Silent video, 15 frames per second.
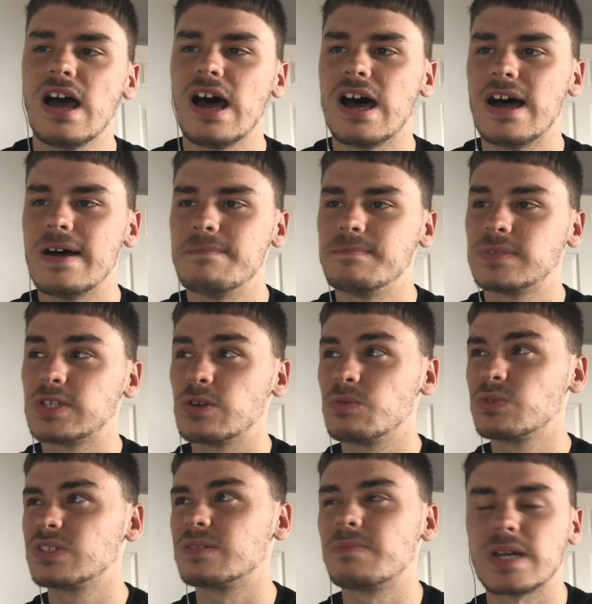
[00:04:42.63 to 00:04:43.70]
So it
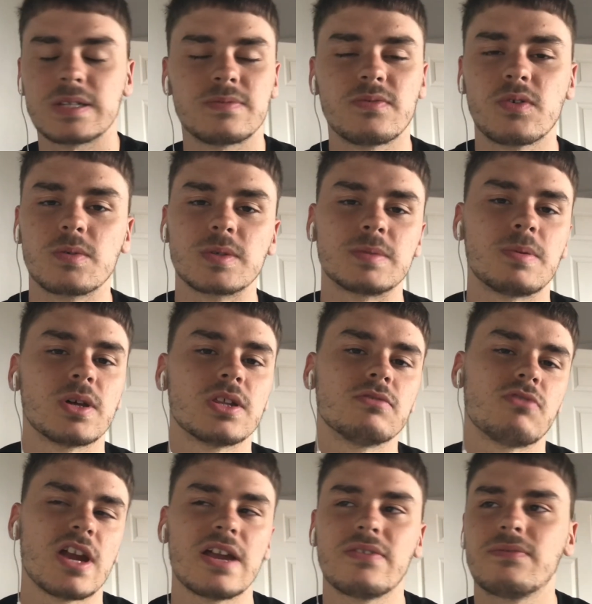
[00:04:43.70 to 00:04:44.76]
wasn't the best performance by the
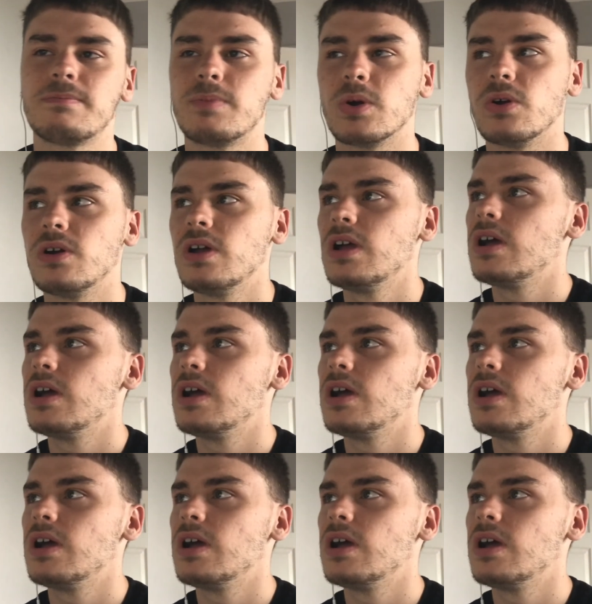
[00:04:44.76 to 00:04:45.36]
ref, but.